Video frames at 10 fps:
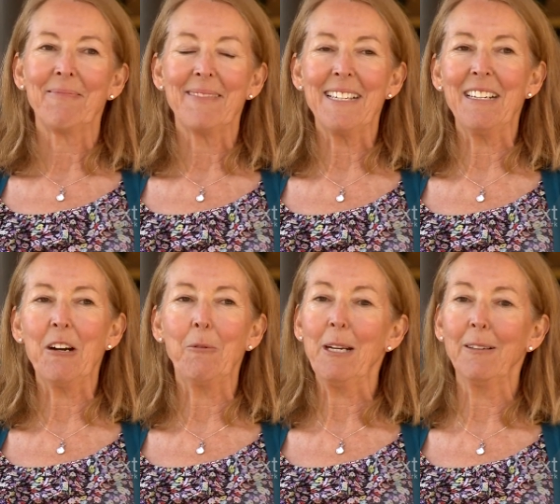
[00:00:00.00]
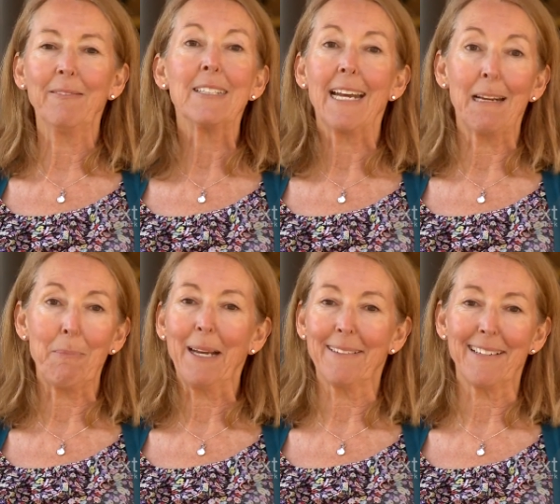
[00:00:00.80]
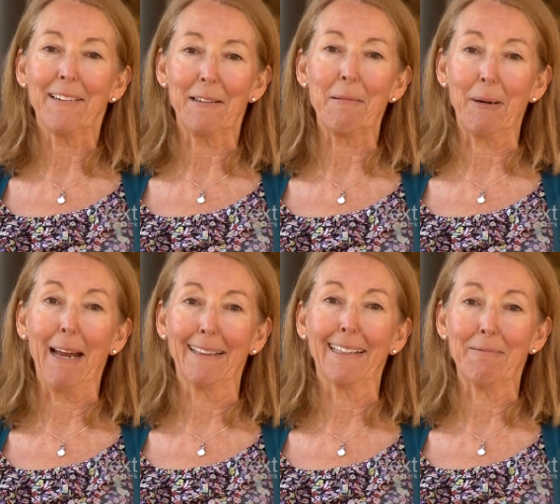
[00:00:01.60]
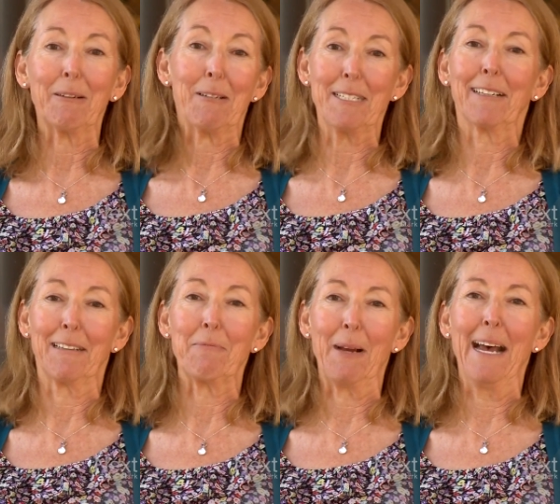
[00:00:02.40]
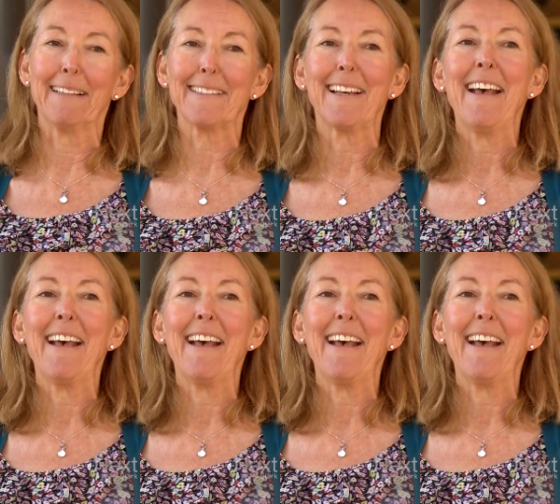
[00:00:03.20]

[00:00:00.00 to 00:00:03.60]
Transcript: you know, we don't even take pets here at the Bradley, but we took their pets.